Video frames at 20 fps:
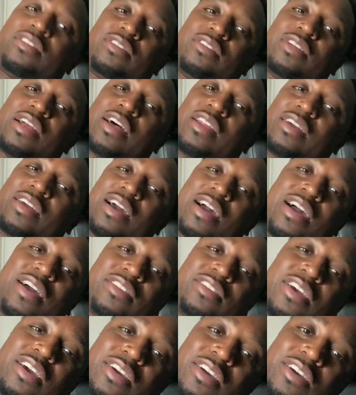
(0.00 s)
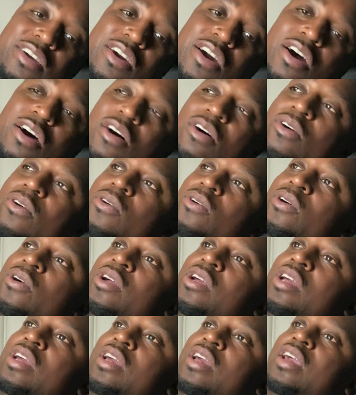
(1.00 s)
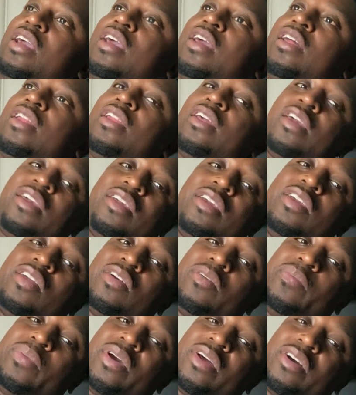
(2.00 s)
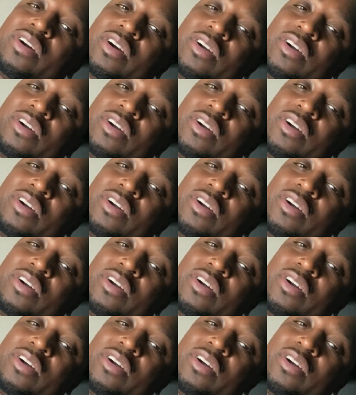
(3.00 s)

lot of guys I can call and get a better